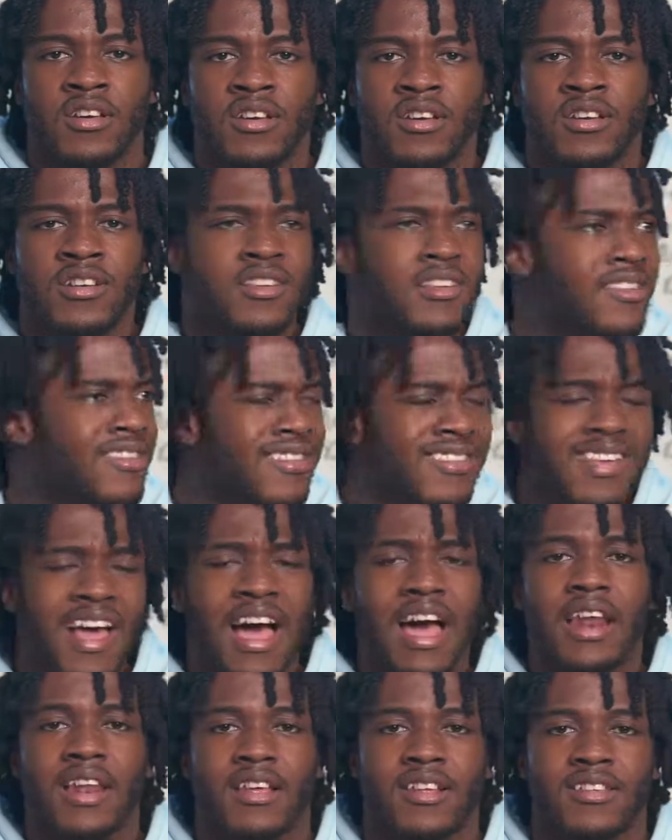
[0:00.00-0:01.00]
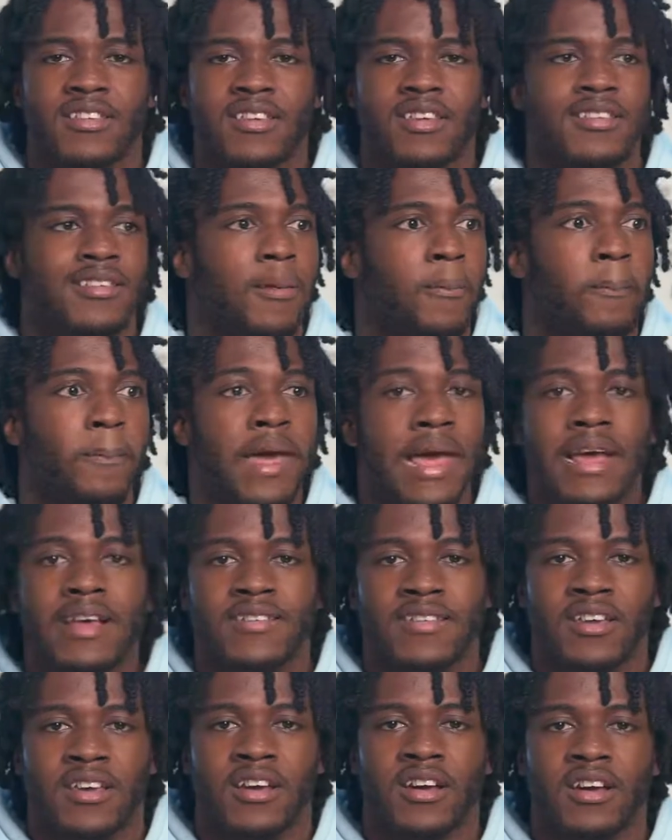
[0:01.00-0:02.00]
It's
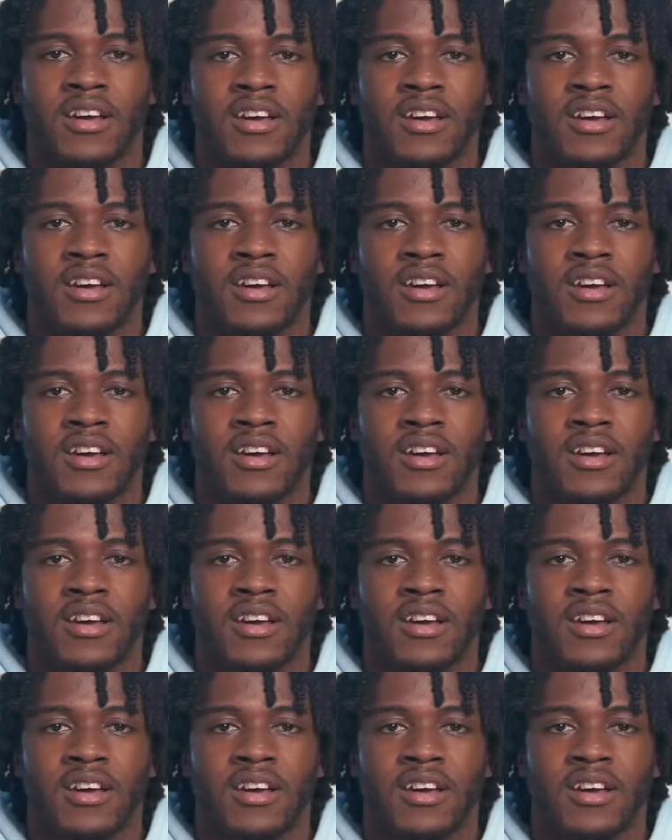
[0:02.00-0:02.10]
amazing.